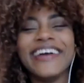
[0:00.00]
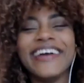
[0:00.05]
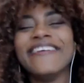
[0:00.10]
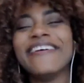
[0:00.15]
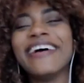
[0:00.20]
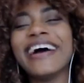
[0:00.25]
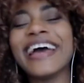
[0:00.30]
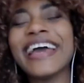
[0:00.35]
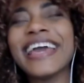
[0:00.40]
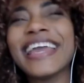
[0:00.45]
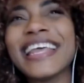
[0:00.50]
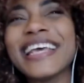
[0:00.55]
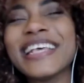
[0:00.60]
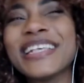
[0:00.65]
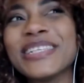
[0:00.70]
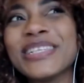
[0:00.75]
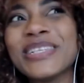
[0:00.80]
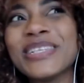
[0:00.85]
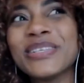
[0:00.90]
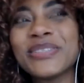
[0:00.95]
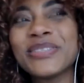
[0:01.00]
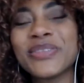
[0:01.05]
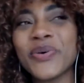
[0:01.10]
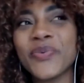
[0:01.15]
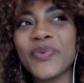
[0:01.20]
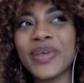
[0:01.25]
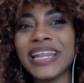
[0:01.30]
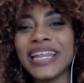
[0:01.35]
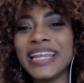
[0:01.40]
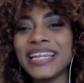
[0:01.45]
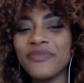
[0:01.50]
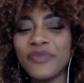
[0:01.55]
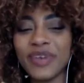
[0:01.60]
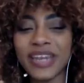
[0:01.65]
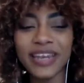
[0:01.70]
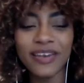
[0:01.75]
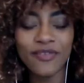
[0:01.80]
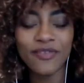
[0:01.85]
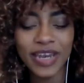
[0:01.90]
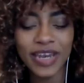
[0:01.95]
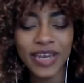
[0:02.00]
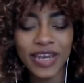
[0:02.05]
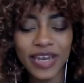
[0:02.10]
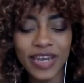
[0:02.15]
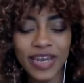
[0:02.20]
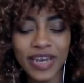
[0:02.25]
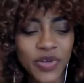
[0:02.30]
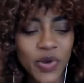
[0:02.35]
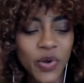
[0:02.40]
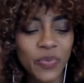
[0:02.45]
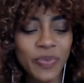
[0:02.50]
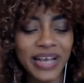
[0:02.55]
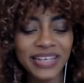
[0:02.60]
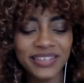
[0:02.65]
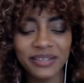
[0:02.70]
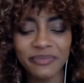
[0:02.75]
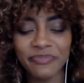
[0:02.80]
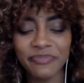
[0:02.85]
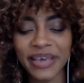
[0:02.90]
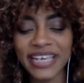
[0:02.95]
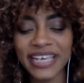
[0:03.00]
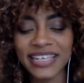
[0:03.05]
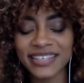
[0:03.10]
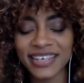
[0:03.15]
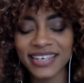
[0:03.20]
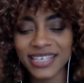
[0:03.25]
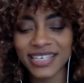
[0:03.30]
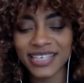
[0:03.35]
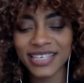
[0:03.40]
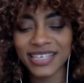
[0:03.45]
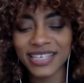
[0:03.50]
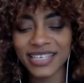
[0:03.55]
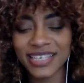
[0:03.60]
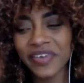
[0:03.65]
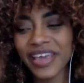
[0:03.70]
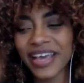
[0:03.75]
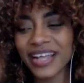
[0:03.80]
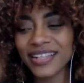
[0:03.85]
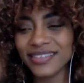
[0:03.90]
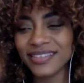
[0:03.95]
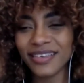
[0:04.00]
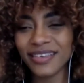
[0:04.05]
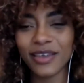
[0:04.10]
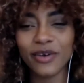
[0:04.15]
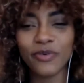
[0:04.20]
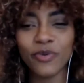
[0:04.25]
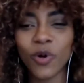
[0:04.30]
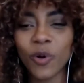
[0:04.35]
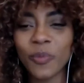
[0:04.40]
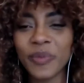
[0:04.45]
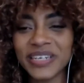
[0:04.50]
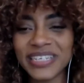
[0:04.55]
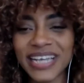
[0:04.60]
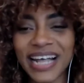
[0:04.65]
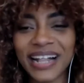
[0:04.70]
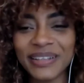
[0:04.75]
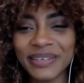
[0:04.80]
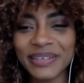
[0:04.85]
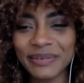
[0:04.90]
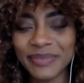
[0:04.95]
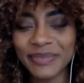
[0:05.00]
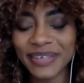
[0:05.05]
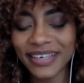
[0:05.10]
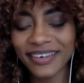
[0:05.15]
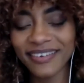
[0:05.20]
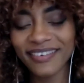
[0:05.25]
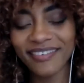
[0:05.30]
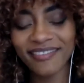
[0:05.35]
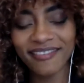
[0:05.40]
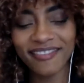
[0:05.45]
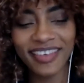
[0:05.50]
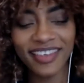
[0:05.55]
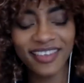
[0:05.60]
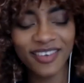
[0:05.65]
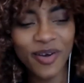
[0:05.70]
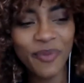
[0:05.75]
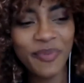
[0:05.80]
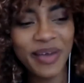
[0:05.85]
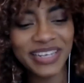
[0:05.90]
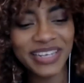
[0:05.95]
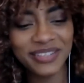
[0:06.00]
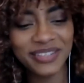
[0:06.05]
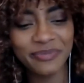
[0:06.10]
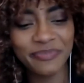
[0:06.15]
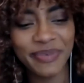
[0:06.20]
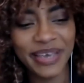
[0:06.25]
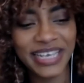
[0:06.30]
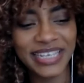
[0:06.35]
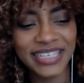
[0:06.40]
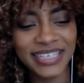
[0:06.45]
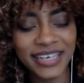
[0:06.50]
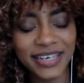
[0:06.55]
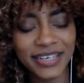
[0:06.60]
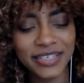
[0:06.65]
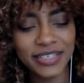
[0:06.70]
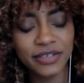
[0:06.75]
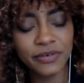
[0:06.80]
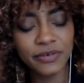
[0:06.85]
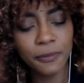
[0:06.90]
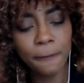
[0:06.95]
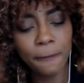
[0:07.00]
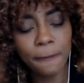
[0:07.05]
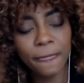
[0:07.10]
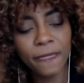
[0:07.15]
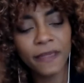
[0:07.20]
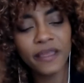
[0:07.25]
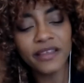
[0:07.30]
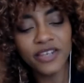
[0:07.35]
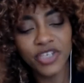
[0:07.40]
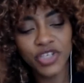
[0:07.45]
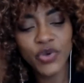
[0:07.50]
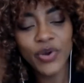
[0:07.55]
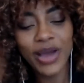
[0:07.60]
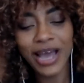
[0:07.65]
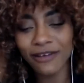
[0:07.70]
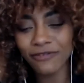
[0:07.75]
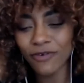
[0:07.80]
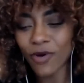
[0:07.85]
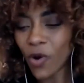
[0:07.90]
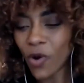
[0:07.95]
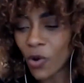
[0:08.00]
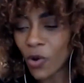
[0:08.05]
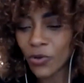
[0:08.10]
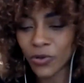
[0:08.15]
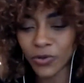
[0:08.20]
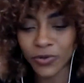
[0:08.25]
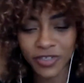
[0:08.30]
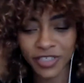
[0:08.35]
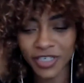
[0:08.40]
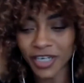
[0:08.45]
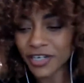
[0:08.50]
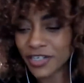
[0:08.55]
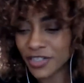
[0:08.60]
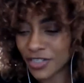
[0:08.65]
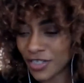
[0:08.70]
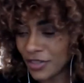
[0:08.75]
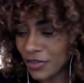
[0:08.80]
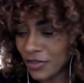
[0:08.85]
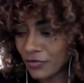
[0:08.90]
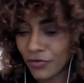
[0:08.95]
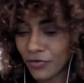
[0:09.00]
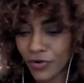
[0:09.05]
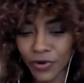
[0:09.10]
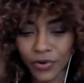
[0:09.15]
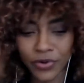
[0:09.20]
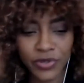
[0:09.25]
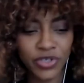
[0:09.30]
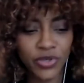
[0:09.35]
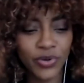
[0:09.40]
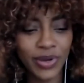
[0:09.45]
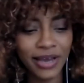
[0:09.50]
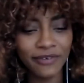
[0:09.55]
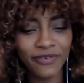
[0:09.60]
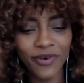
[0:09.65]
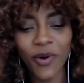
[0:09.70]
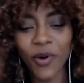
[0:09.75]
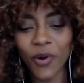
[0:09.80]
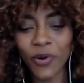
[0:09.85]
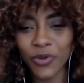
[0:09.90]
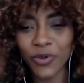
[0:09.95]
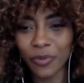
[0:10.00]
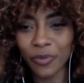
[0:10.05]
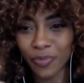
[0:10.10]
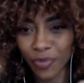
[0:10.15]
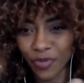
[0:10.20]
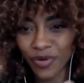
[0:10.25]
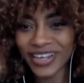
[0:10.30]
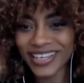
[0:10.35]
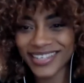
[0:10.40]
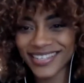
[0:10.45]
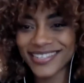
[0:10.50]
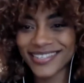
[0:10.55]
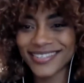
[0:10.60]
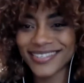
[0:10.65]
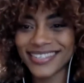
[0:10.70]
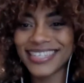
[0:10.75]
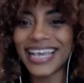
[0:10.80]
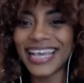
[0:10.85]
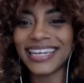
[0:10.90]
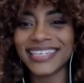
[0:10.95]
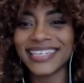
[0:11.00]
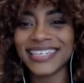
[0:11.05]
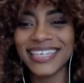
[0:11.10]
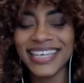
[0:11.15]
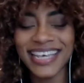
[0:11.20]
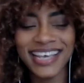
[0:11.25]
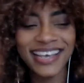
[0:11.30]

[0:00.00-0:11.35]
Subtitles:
right? So you need to go back to the basics before we even get to the enrollment alchemy. We go back to the basics. Do you have all your ducks in the row? Do you have all your bricks set?